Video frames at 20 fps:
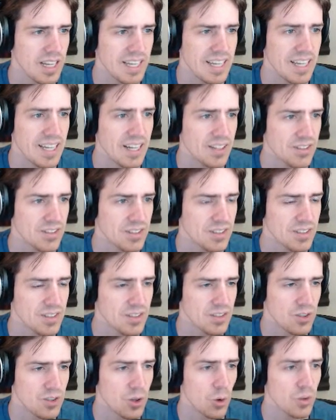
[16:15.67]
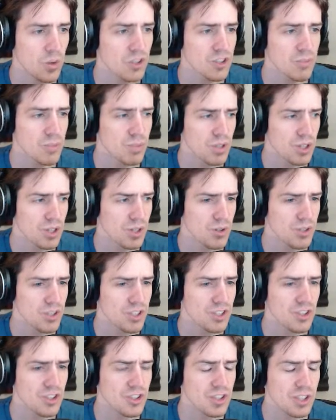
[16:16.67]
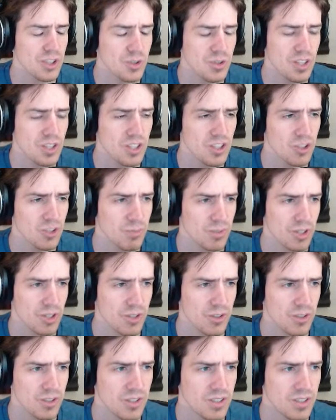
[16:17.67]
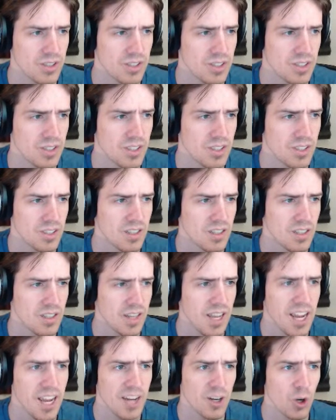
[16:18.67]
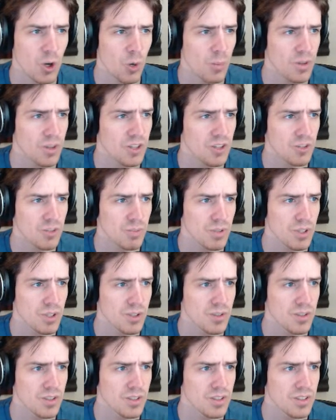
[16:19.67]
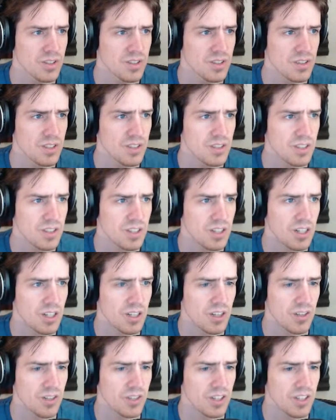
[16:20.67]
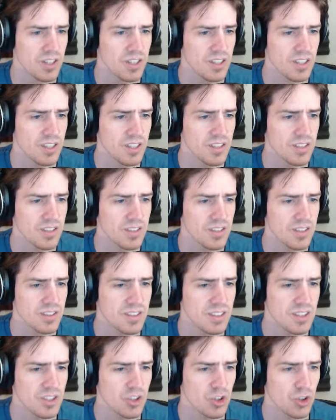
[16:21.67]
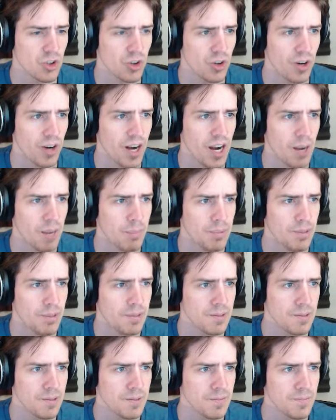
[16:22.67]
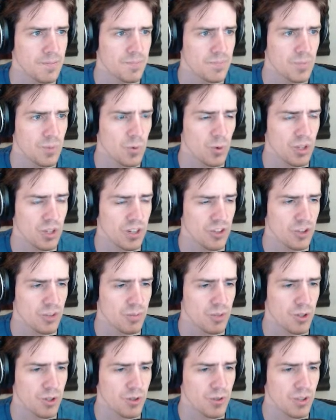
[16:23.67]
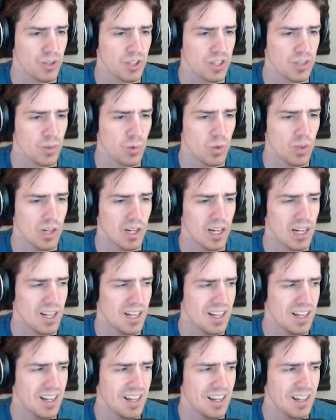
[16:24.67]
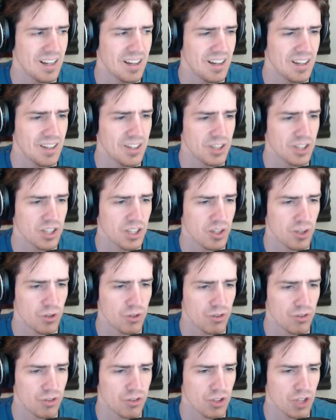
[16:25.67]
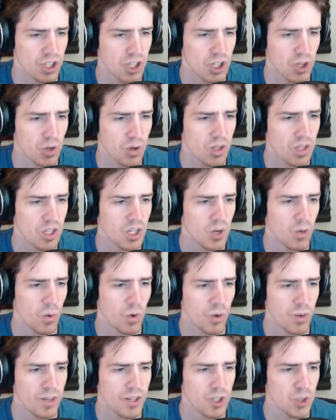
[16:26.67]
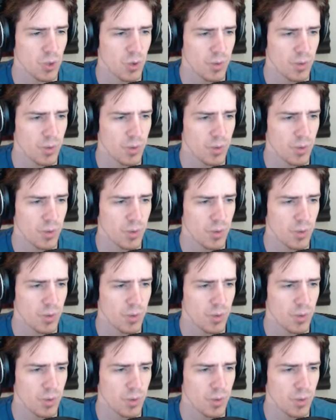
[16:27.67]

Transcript: I guess. Don't explode. Do not explode. Can oatmeal explode? It looks like it is. Crap. Will not explode, really. Why? It's gonna overflow. What do I